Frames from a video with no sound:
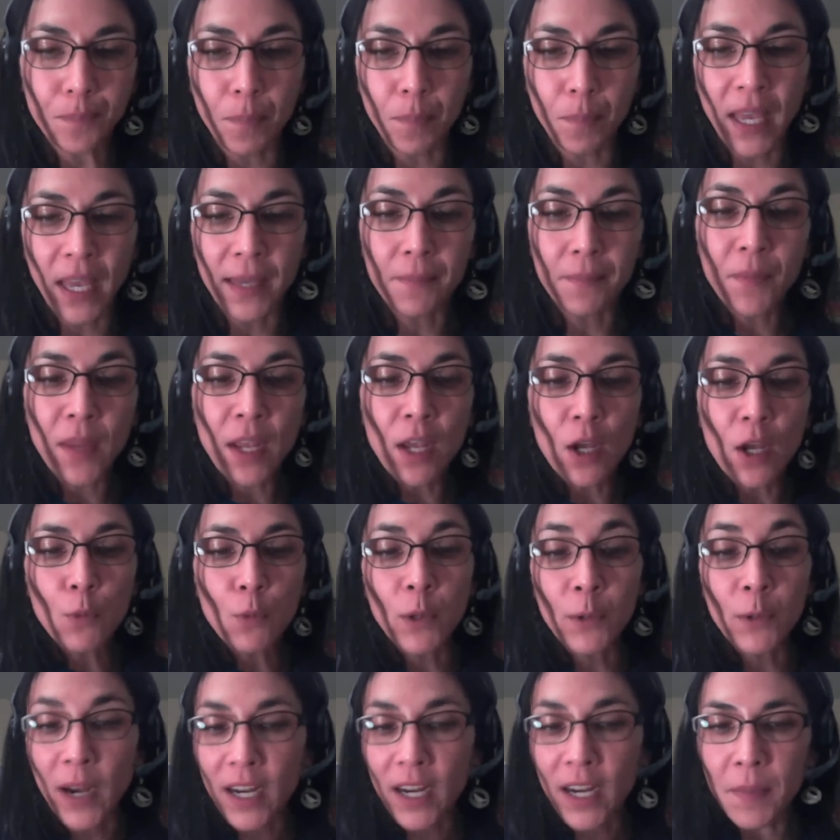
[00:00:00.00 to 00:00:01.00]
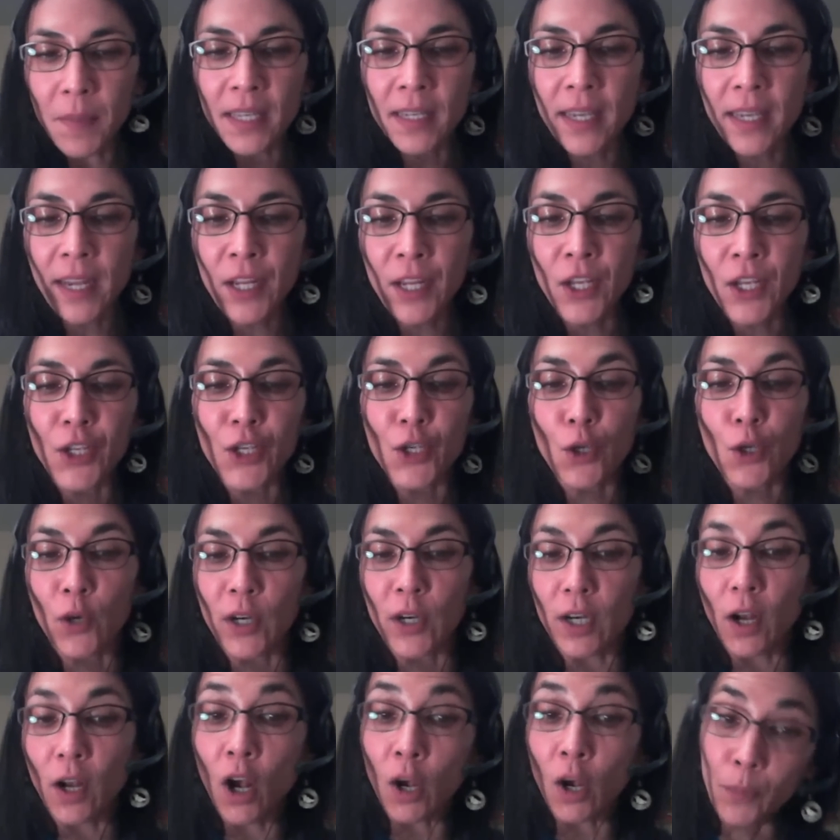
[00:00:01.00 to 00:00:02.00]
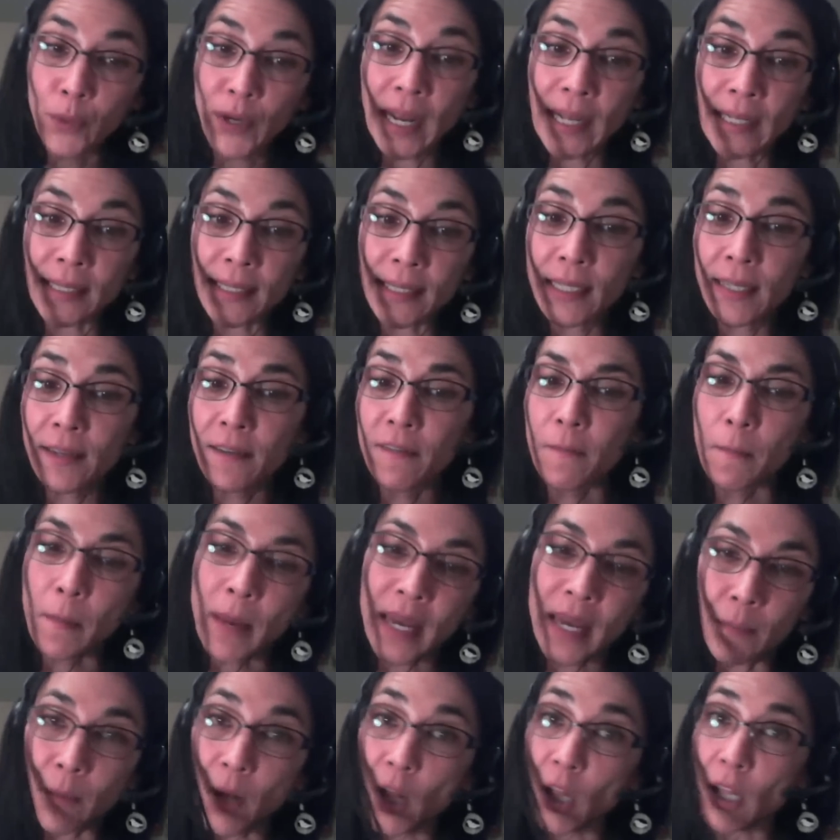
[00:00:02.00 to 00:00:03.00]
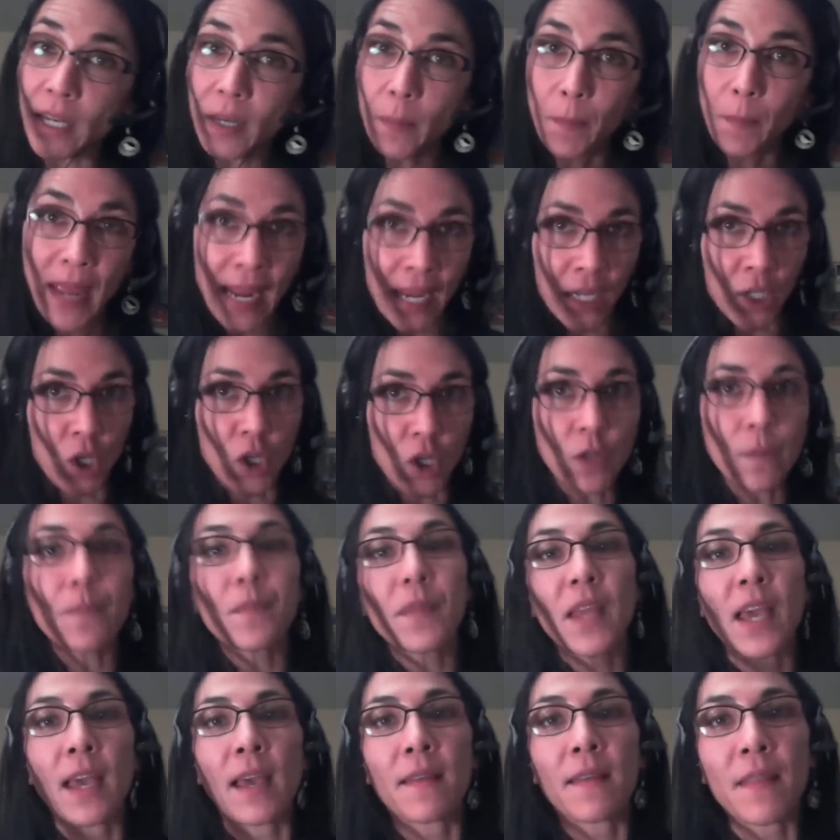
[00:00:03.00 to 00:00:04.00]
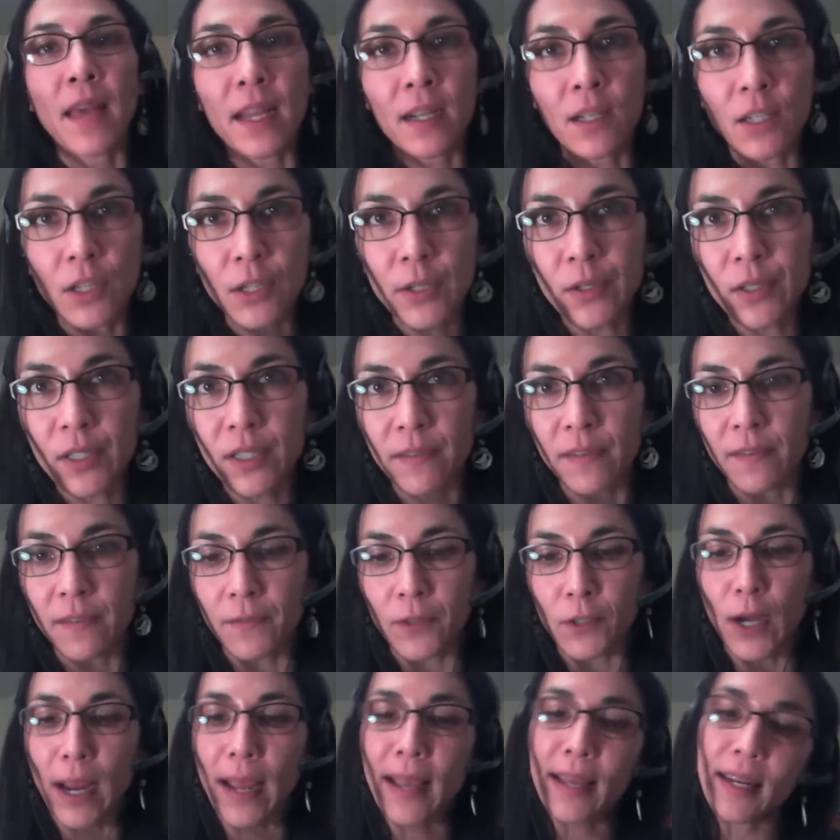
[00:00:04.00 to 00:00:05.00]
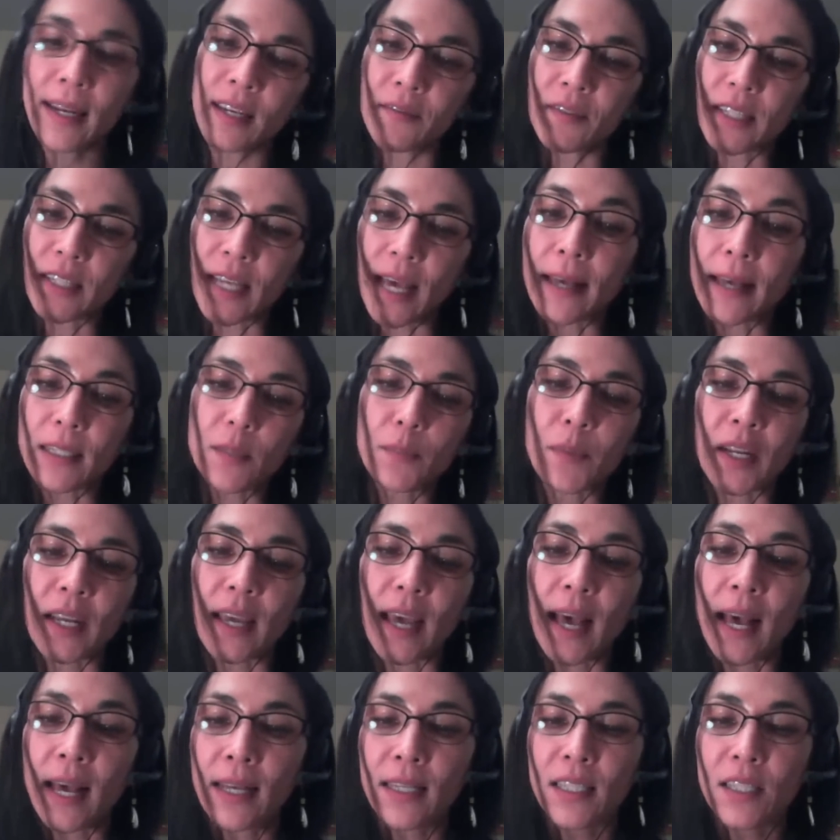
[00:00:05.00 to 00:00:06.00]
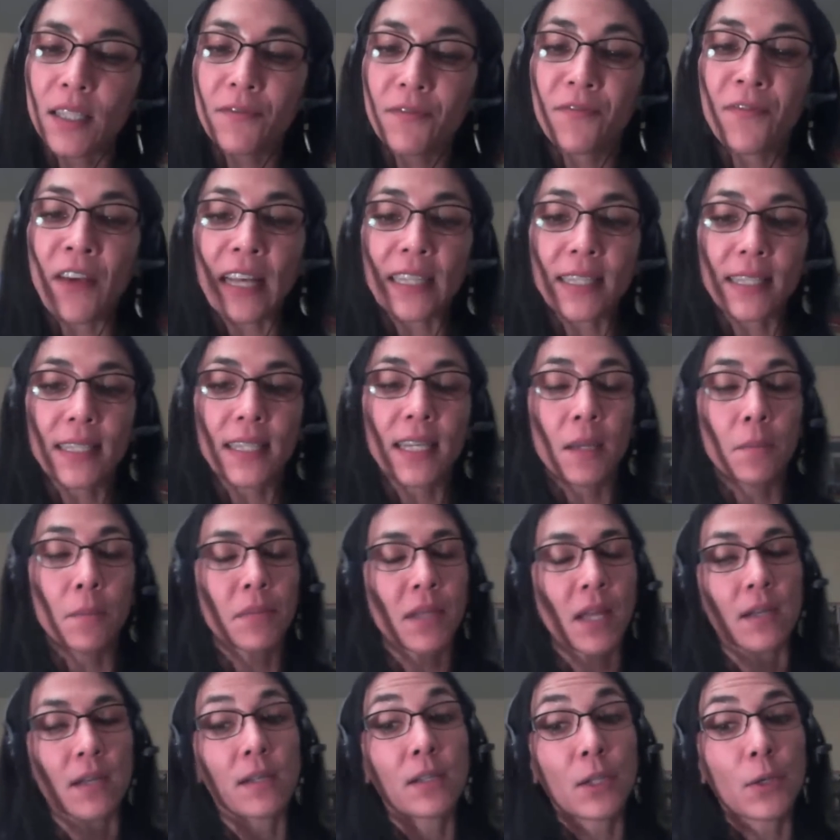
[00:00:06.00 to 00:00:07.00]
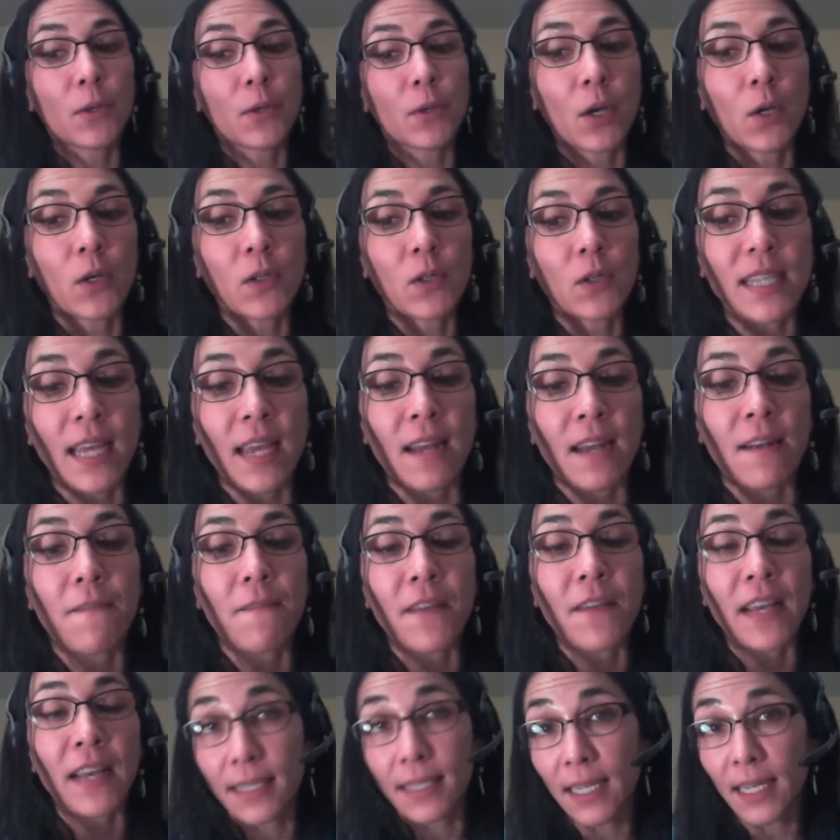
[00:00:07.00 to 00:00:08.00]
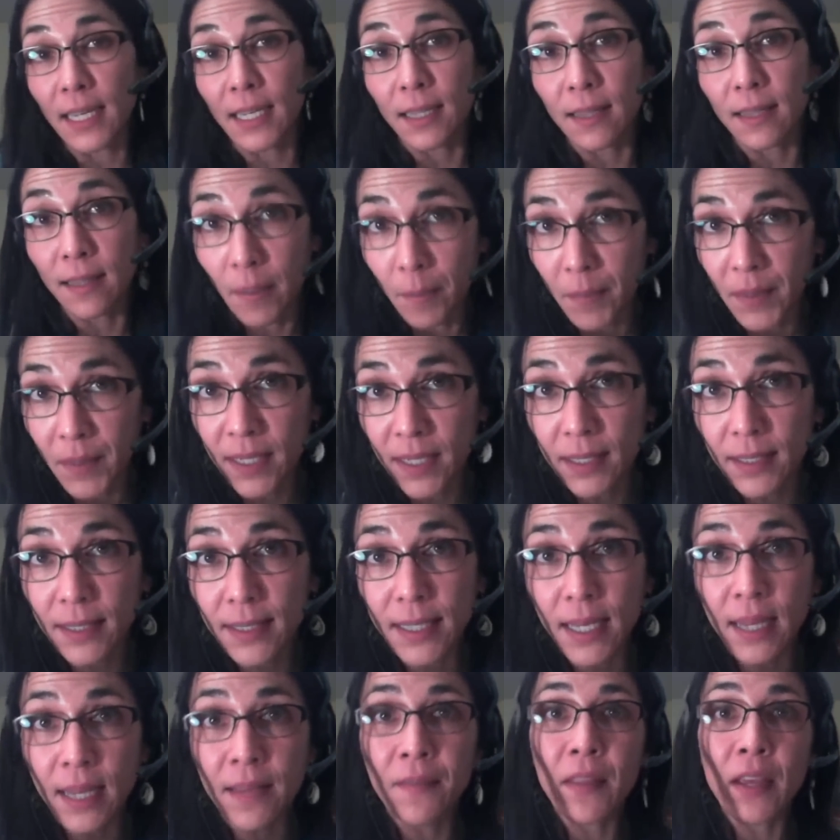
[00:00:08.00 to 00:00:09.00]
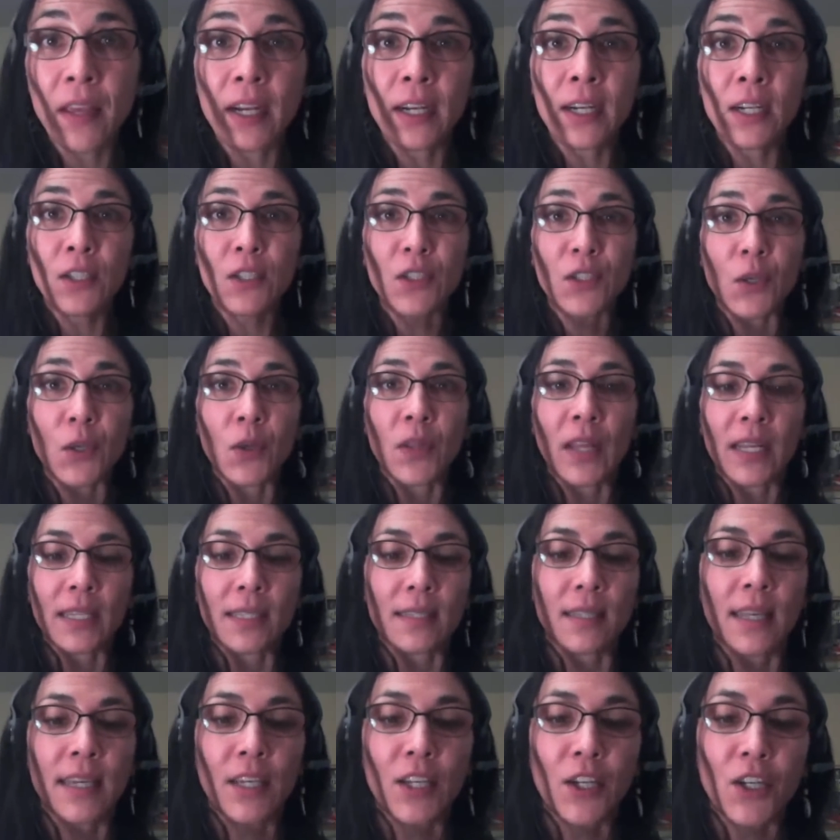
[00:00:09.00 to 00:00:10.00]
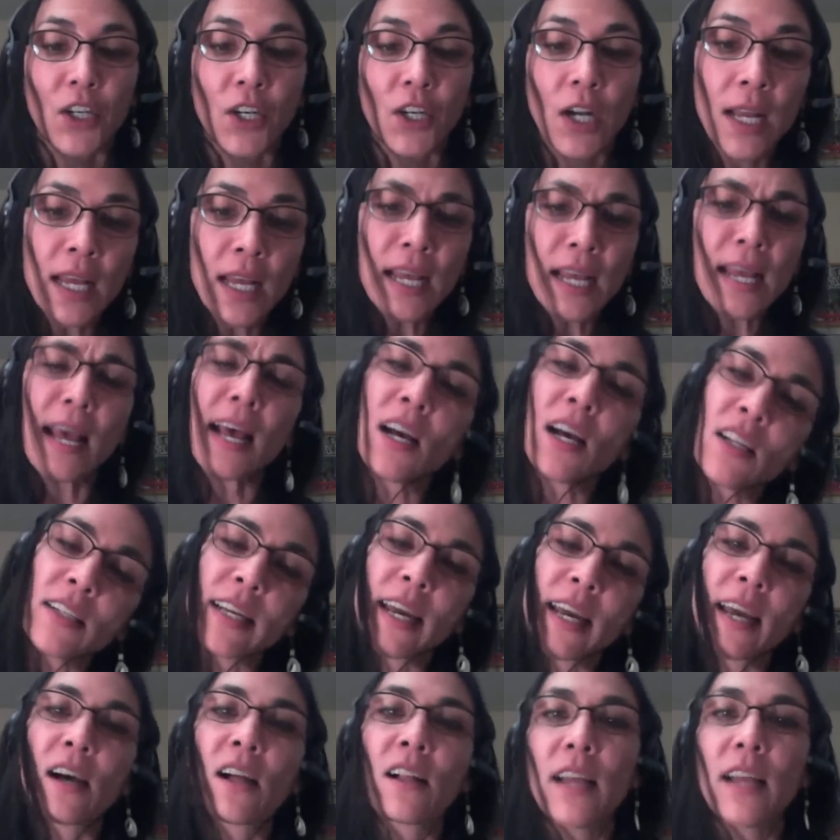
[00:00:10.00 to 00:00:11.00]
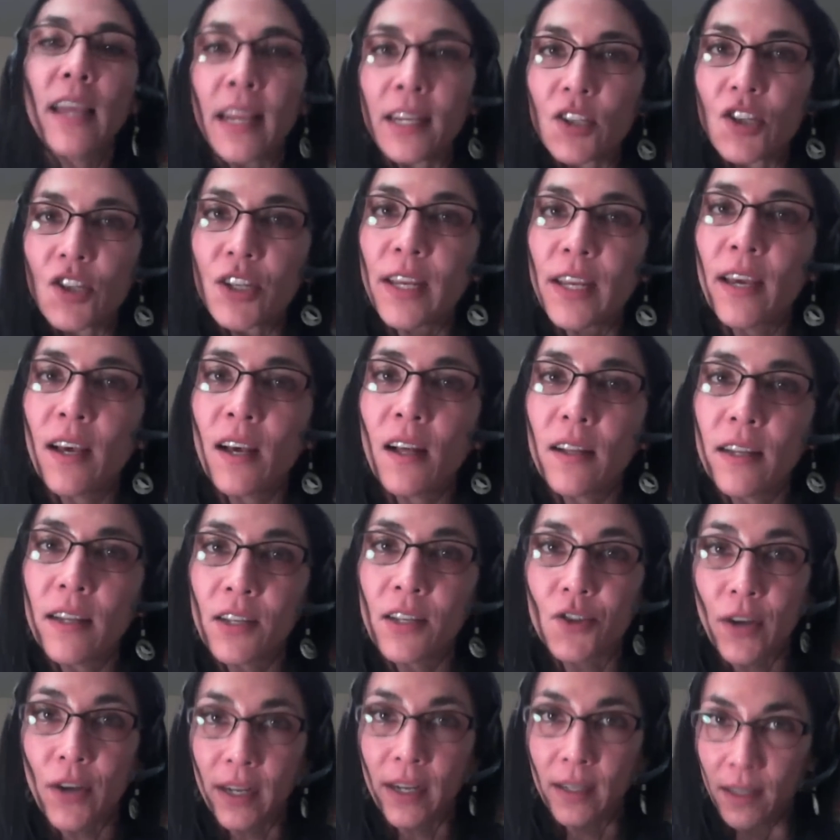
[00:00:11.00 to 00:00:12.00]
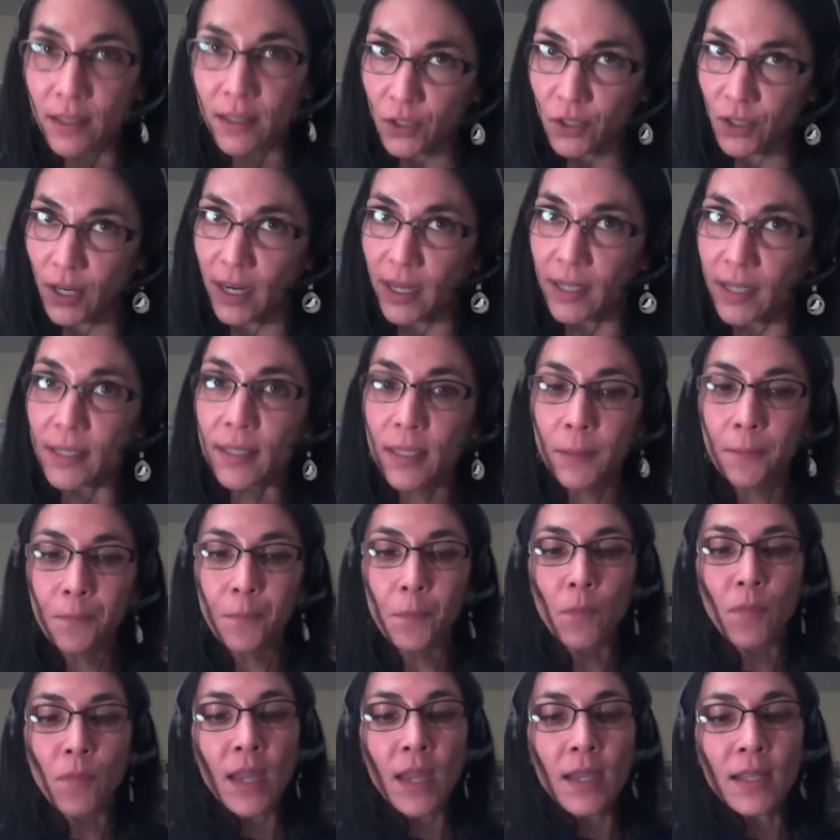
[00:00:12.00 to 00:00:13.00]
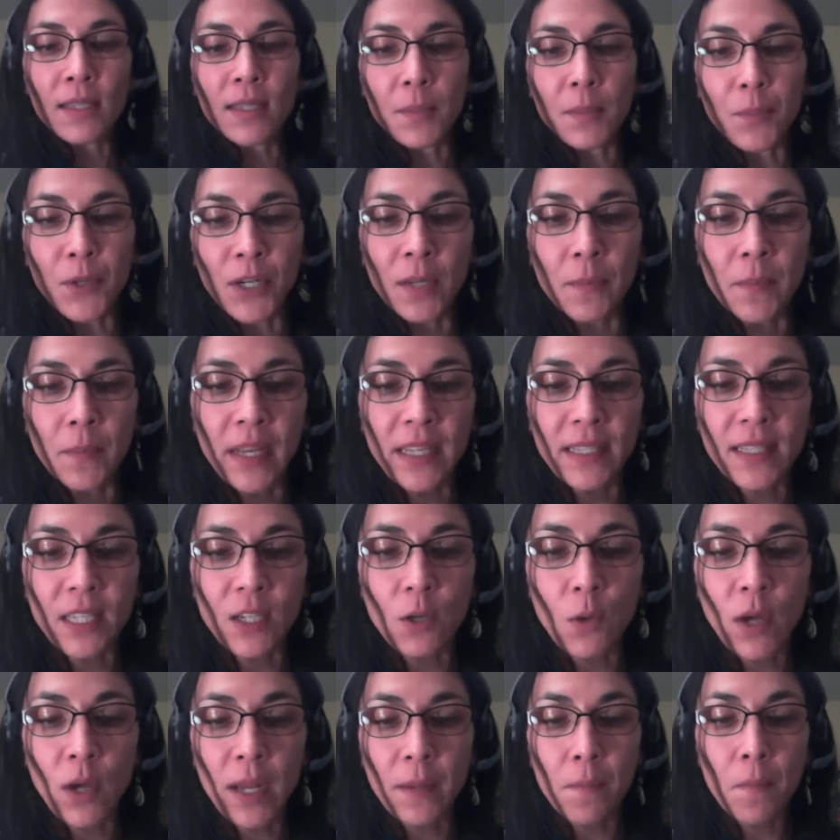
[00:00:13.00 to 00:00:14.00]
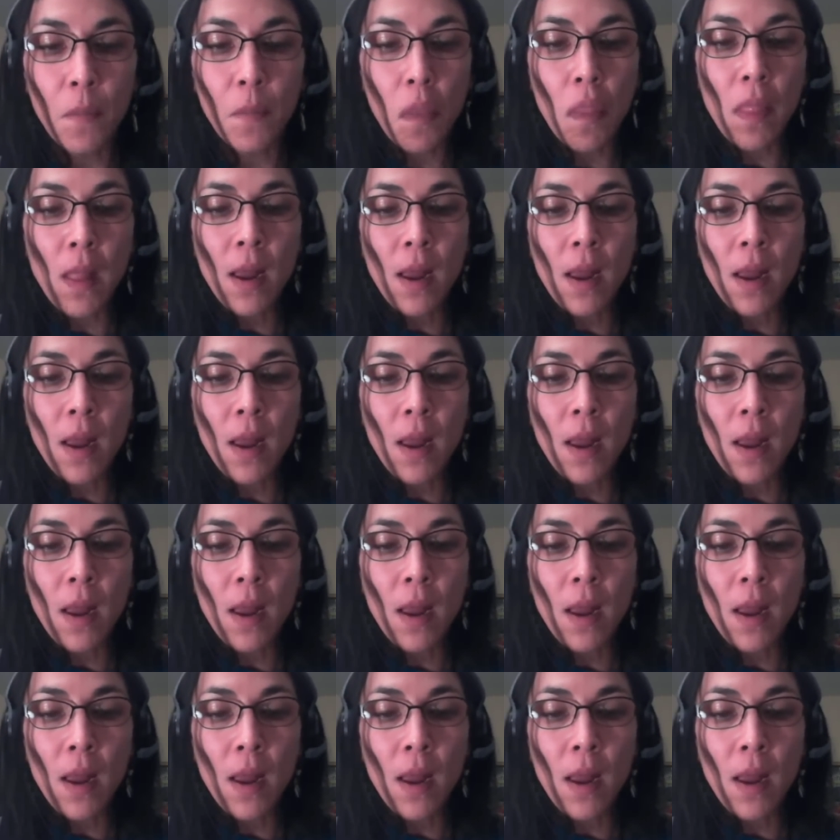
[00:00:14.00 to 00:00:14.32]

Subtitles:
But we recommend getting your comprehensive metabolic panel, and that includes a variety of tests, but it has fasting blood glucose and fasting lipids in there, so that's like your LDL, HDL, and triglycerides. It's a pretty basic one.